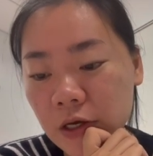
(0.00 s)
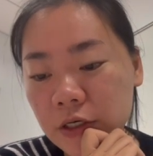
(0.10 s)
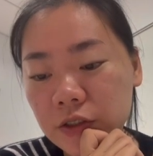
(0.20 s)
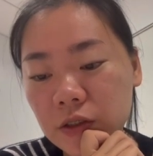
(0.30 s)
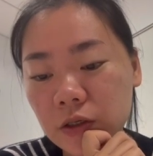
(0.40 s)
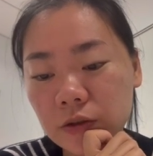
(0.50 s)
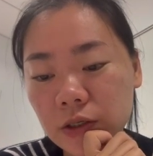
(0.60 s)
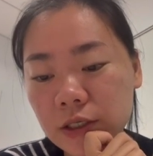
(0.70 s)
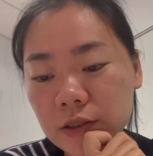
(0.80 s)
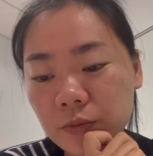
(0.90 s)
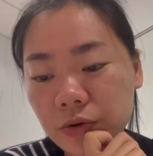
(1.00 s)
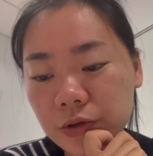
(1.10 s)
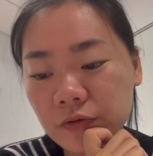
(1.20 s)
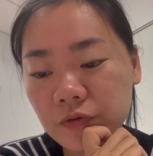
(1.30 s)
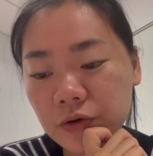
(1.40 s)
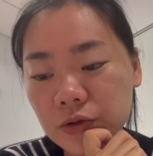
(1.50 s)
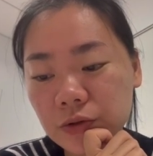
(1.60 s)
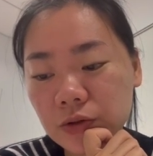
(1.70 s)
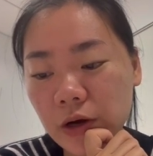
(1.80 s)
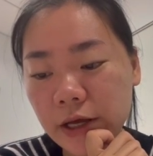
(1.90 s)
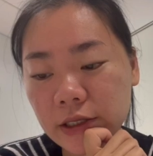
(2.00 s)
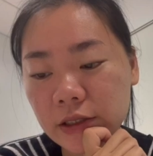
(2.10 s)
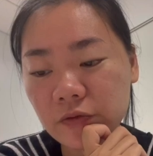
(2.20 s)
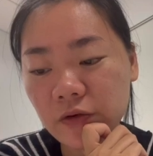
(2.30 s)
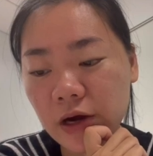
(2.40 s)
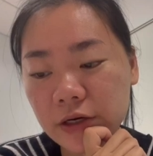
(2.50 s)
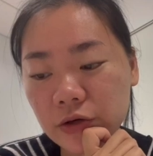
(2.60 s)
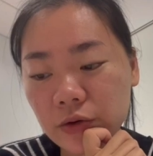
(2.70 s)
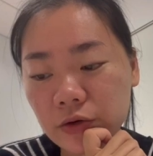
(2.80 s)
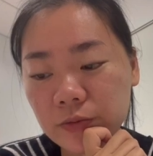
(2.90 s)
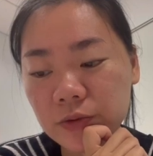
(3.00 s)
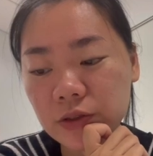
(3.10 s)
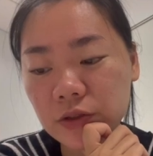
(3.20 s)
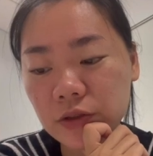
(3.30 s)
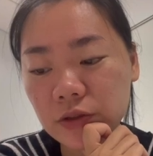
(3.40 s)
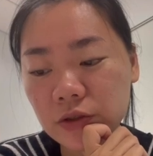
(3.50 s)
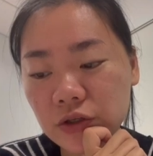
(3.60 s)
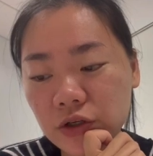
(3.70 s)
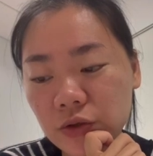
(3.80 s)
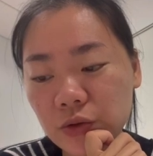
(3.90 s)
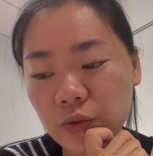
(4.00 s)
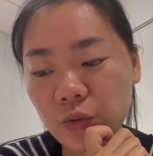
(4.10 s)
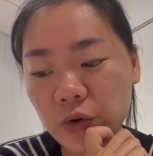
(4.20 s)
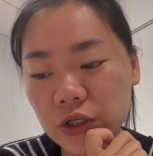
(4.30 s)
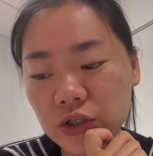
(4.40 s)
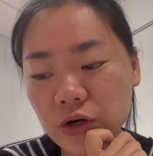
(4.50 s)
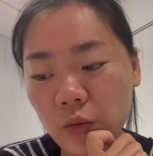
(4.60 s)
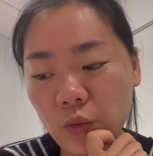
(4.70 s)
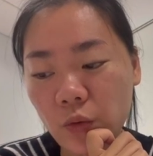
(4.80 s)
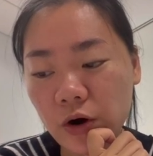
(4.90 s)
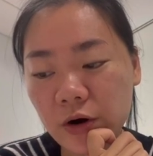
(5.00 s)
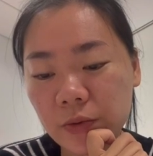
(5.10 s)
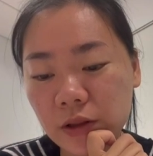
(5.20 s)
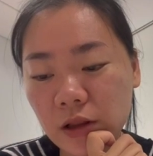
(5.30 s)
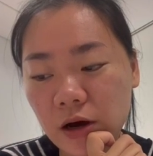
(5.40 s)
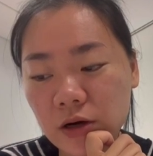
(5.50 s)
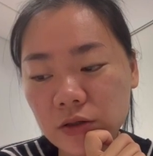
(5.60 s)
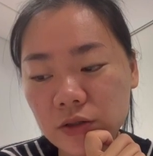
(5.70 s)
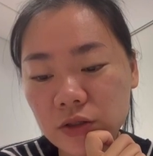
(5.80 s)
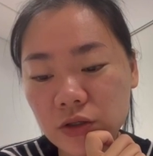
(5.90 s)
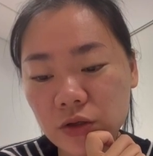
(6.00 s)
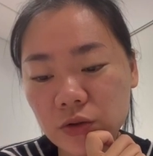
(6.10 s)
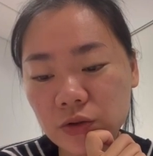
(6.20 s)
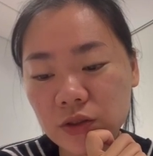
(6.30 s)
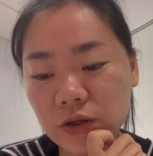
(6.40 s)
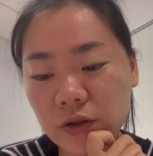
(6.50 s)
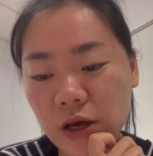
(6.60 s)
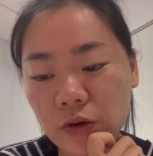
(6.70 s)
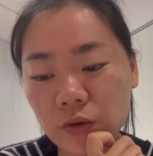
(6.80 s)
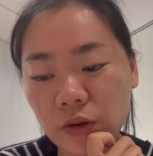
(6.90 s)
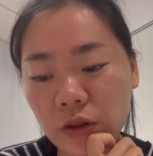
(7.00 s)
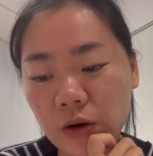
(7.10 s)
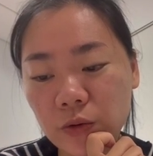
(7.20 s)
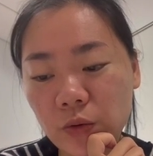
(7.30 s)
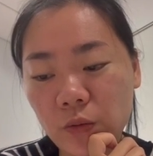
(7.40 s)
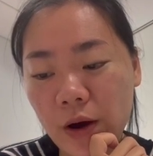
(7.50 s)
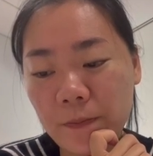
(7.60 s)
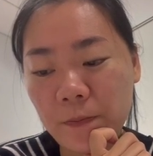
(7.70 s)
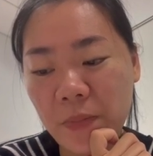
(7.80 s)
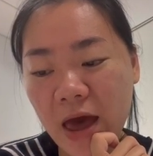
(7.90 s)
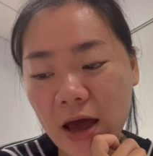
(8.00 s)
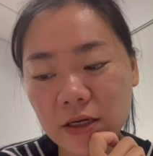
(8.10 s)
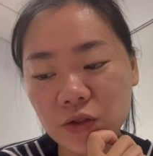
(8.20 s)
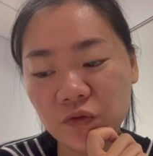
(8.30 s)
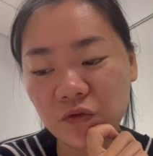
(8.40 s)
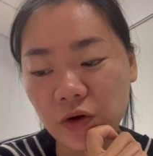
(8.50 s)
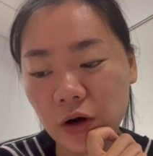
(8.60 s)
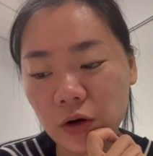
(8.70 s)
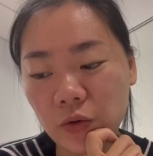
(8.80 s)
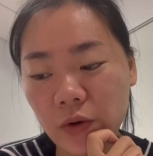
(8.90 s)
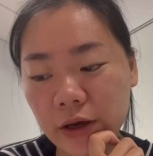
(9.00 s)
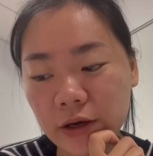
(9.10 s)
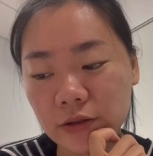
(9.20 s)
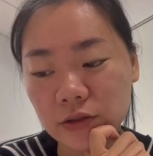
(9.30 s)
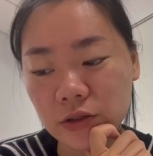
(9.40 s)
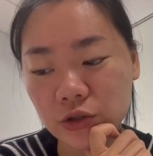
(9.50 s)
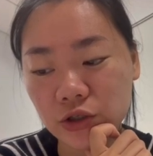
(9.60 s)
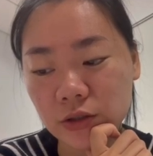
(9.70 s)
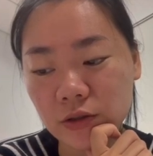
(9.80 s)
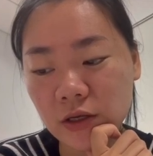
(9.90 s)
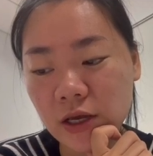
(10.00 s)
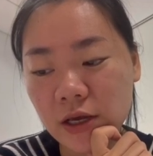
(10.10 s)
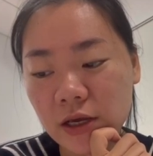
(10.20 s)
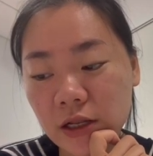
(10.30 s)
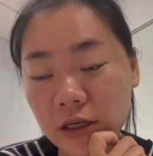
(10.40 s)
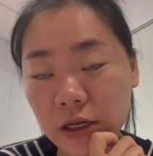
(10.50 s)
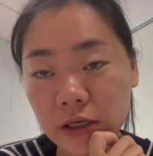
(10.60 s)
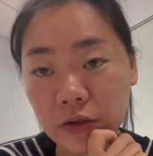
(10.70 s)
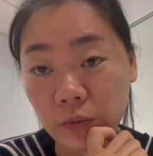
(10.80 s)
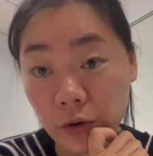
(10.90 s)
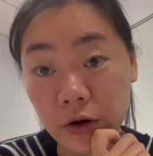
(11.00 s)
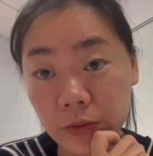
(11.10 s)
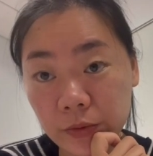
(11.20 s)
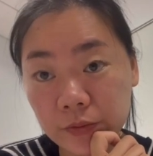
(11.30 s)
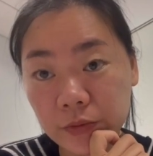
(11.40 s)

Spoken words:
So it's important for you to identify the groups to which a word belongs to, so that you know what pattern to follow when conjunctioning the verb.